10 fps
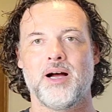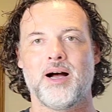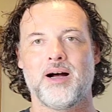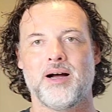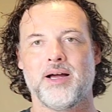
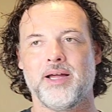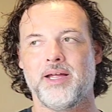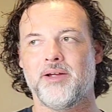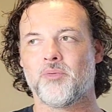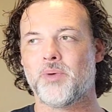
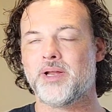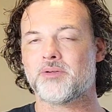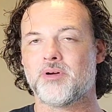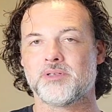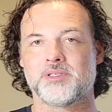I ran
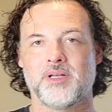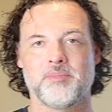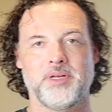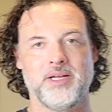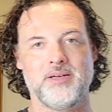across
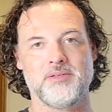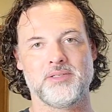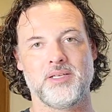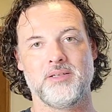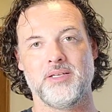something
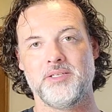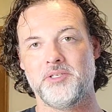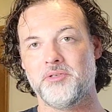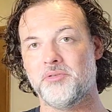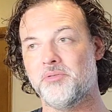else that
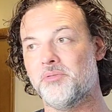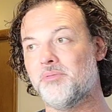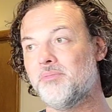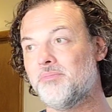you,